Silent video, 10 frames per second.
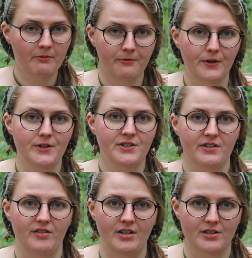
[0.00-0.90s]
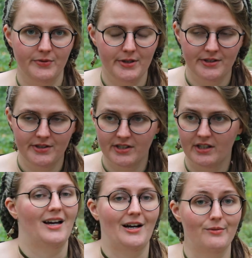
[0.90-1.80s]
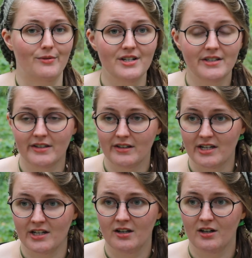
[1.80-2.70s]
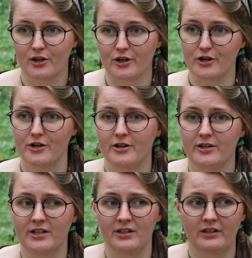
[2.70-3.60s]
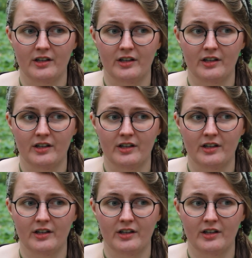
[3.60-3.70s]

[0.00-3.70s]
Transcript: First things first, I recently read